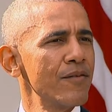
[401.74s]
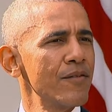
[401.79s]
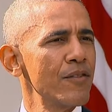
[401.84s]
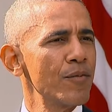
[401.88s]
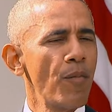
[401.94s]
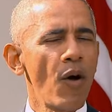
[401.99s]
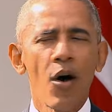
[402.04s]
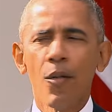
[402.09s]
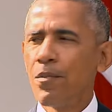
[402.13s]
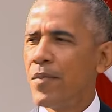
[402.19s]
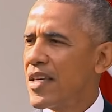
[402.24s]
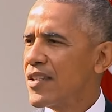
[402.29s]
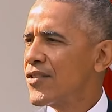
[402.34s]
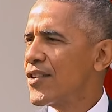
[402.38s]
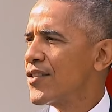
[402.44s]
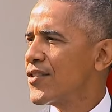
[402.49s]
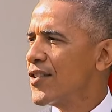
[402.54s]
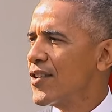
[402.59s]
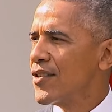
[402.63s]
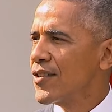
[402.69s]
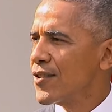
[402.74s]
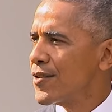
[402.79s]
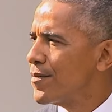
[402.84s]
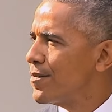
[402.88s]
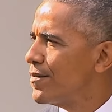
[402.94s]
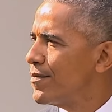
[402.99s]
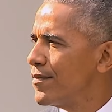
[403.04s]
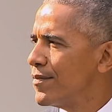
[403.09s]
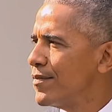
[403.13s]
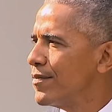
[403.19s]
small businesses
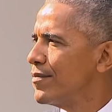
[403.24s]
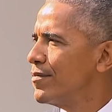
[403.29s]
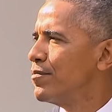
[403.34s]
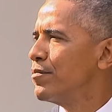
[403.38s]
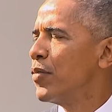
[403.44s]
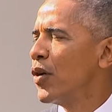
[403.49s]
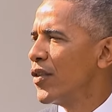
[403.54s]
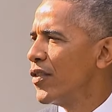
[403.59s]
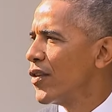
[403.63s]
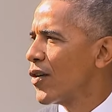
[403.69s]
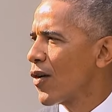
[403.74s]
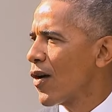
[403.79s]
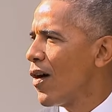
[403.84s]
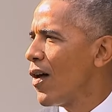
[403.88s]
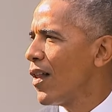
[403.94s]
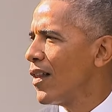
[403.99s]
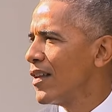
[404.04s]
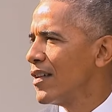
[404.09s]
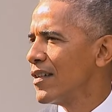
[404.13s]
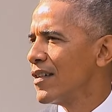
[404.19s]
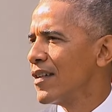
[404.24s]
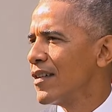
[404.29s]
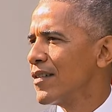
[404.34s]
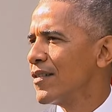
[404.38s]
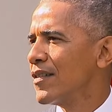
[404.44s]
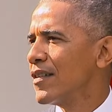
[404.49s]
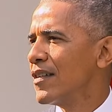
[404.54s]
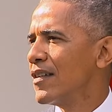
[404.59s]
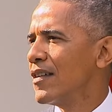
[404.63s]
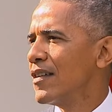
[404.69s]
putting their all into
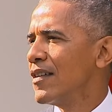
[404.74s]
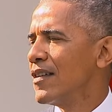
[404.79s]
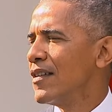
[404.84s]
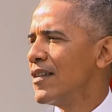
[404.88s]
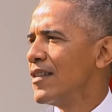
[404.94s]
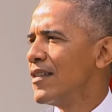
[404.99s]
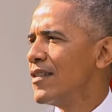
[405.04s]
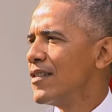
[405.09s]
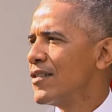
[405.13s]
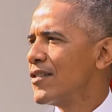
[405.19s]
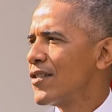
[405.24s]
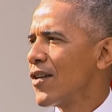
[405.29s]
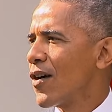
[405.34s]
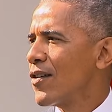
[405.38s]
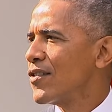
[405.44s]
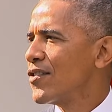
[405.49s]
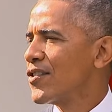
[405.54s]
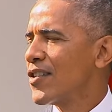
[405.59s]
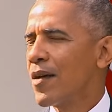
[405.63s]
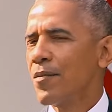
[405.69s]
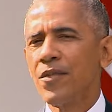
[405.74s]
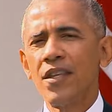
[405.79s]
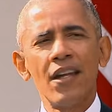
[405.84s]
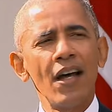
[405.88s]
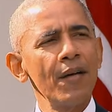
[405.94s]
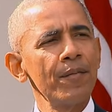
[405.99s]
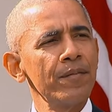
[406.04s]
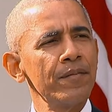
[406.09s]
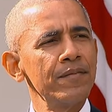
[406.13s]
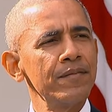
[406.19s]
starting something
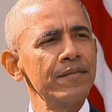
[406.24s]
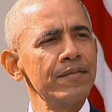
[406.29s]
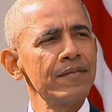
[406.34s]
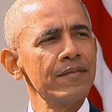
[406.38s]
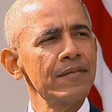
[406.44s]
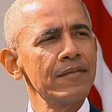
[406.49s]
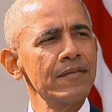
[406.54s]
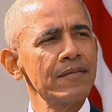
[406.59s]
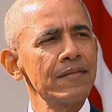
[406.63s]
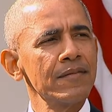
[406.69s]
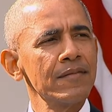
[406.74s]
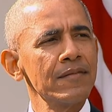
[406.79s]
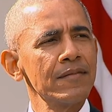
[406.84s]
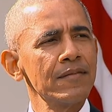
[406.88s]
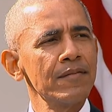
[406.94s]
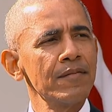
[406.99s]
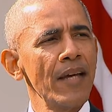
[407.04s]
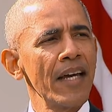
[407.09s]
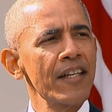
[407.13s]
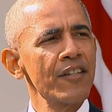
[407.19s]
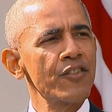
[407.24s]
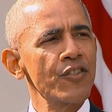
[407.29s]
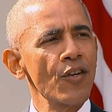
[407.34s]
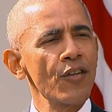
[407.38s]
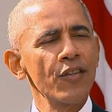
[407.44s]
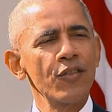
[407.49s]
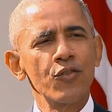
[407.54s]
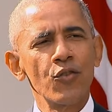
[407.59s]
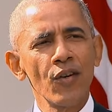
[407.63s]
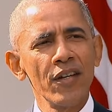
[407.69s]
up, making
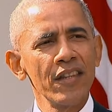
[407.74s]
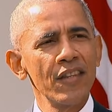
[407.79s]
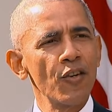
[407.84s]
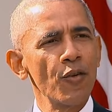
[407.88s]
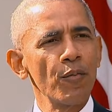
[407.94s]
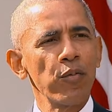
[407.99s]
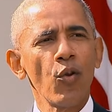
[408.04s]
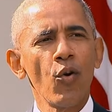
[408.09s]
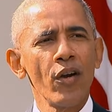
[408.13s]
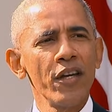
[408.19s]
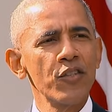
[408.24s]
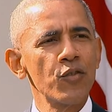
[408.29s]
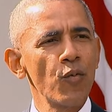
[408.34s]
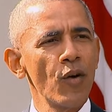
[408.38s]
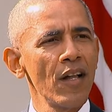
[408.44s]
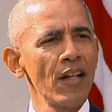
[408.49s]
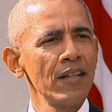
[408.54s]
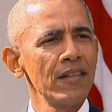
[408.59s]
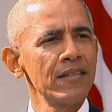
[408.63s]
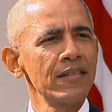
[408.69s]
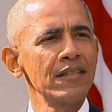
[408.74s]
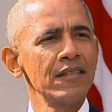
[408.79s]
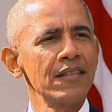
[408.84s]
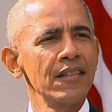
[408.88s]
sure they're treating their employees well.